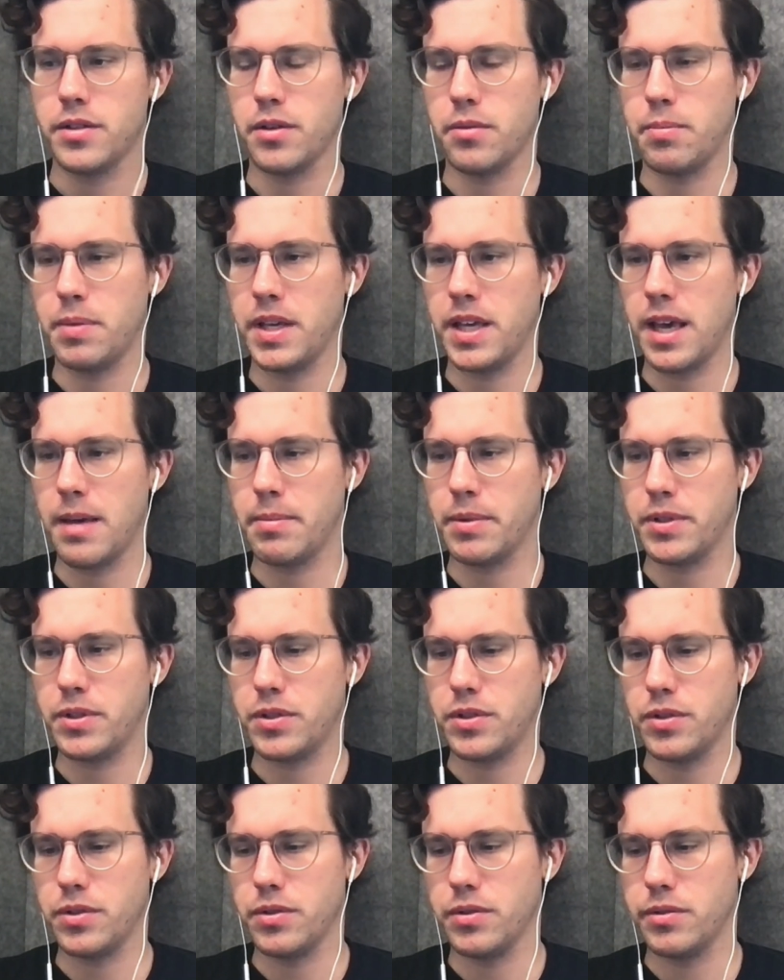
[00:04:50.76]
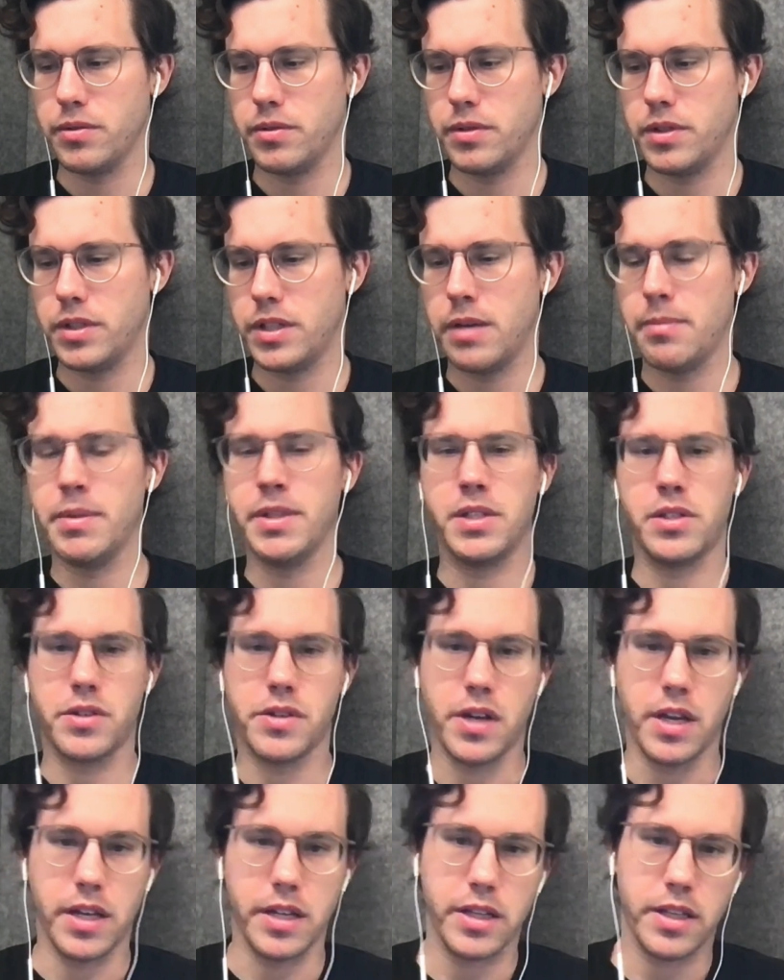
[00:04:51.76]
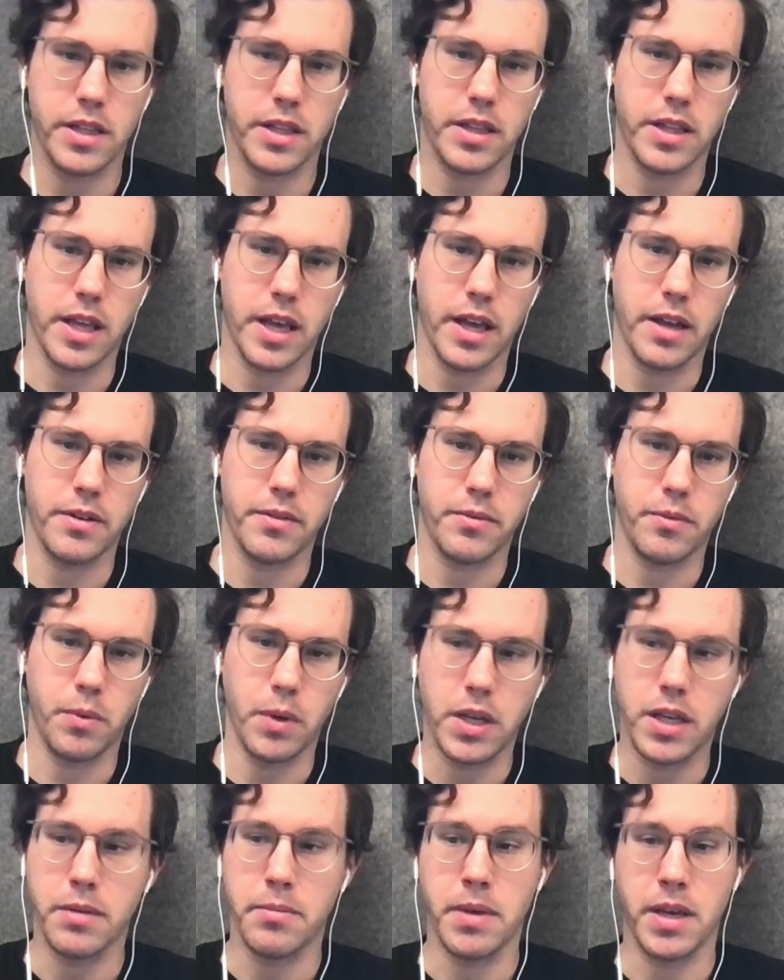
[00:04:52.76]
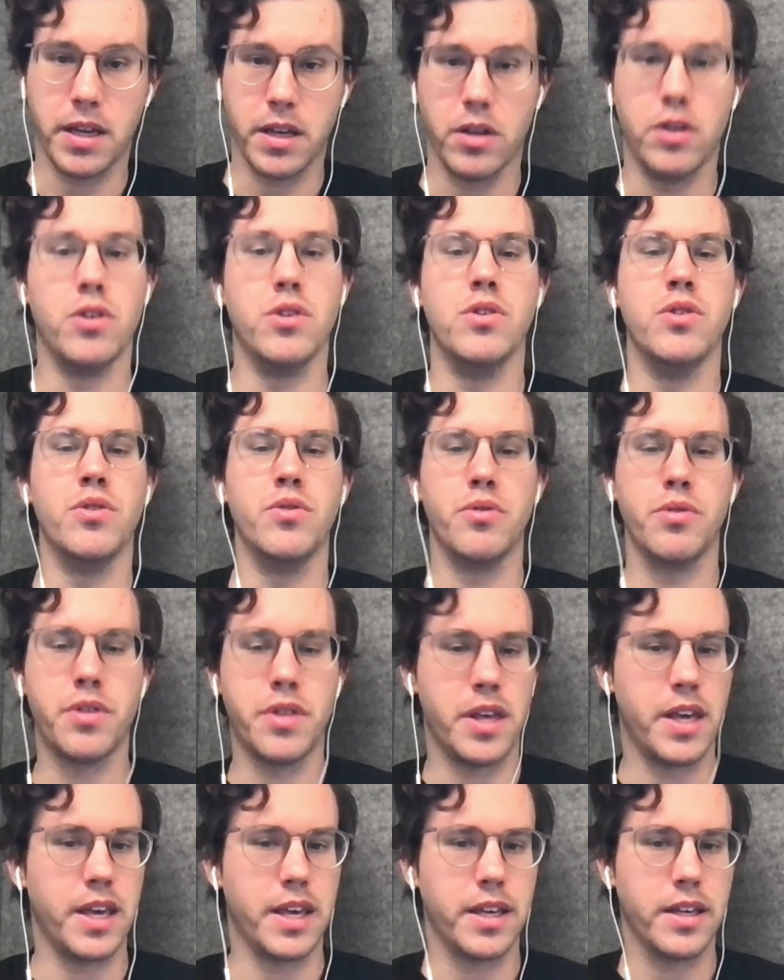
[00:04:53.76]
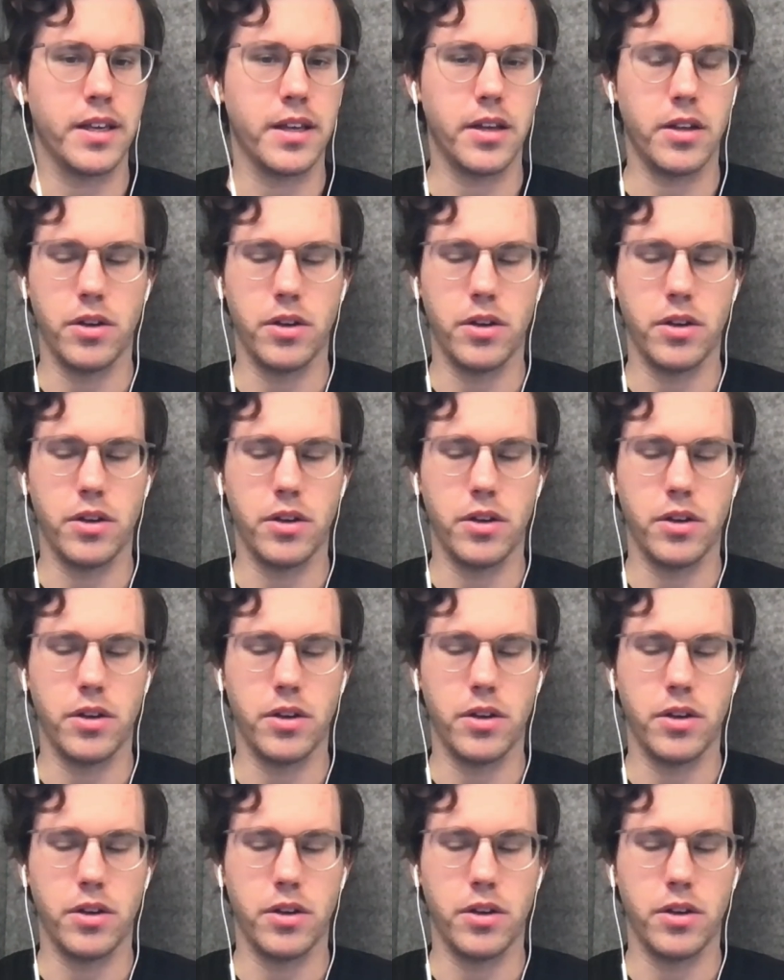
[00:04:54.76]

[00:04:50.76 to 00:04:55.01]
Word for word: So being able to demonstrate that we can make a new thing,